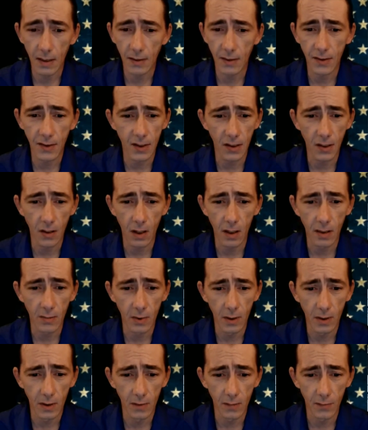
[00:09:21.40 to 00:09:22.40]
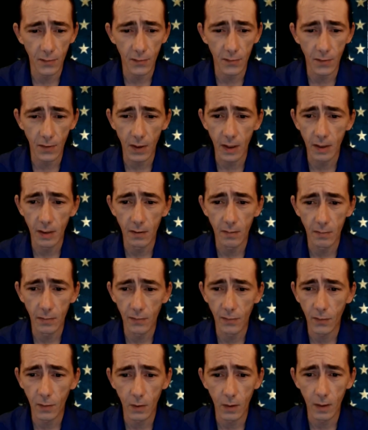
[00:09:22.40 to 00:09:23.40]
Screaming freedom
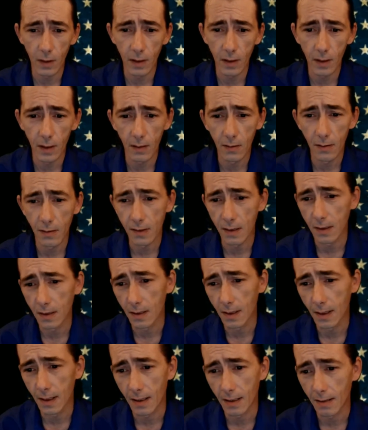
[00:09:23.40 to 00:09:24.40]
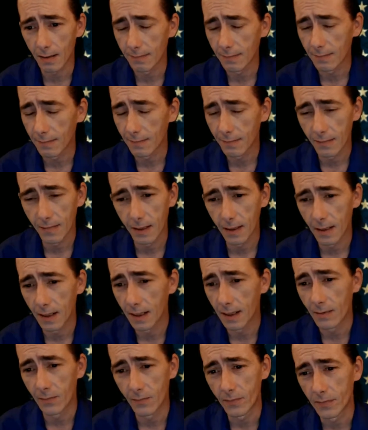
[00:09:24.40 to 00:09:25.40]
before he goes in there
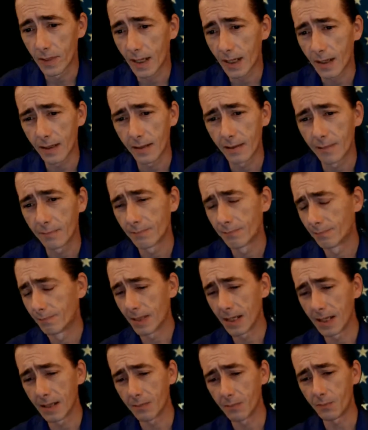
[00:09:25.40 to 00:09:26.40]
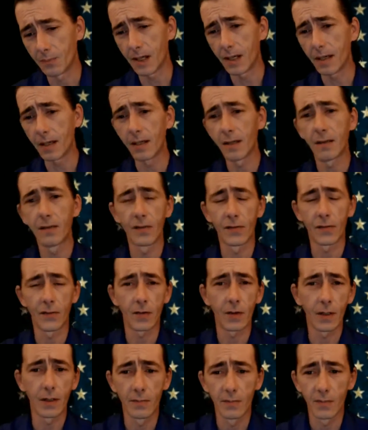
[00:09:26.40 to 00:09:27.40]
by impeding the
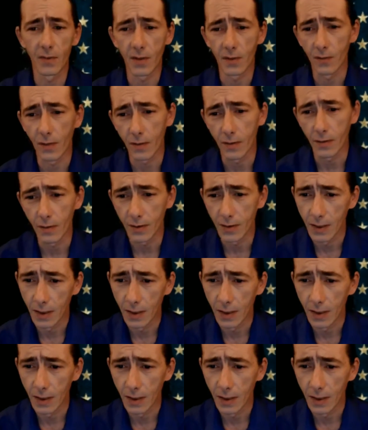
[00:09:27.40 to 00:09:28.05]
freedoms of others.